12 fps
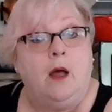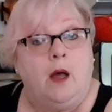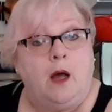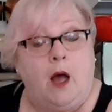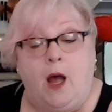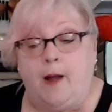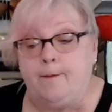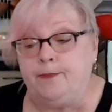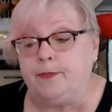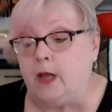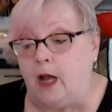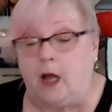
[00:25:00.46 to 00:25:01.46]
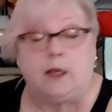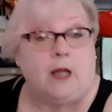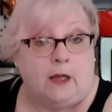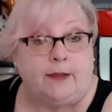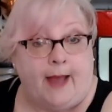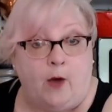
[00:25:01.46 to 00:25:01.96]

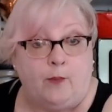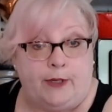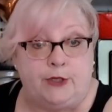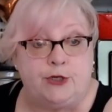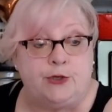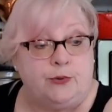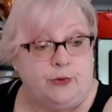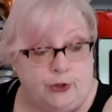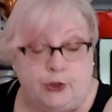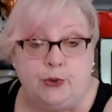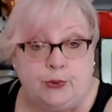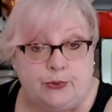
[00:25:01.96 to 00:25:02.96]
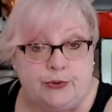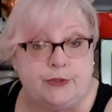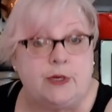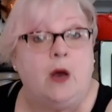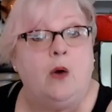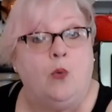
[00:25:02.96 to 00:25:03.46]
allow me to use
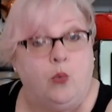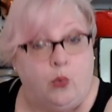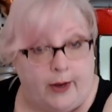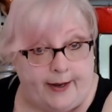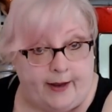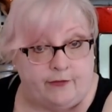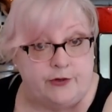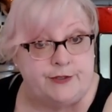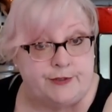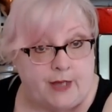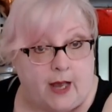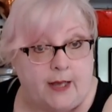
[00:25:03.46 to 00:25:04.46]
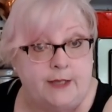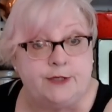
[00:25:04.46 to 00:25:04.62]
whatever size